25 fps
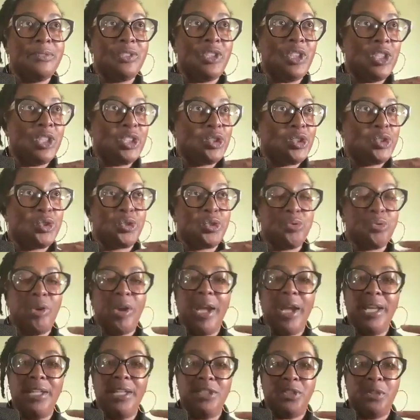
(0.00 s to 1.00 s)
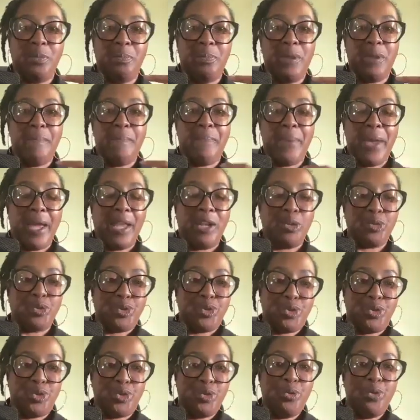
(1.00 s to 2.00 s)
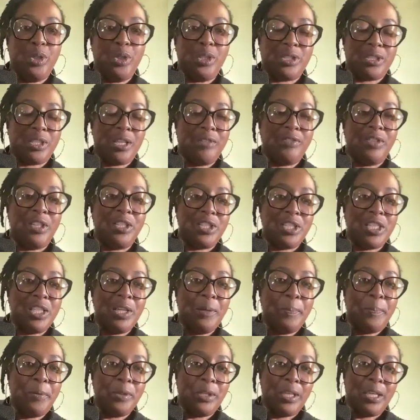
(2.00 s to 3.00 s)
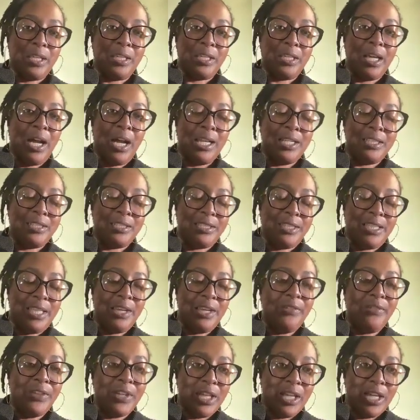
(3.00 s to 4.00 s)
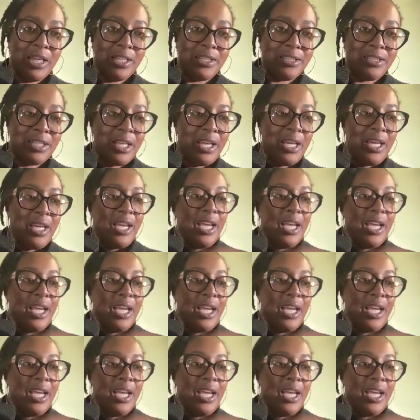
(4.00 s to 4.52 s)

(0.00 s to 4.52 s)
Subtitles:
just trying to be better stewards of the temple that God has given us.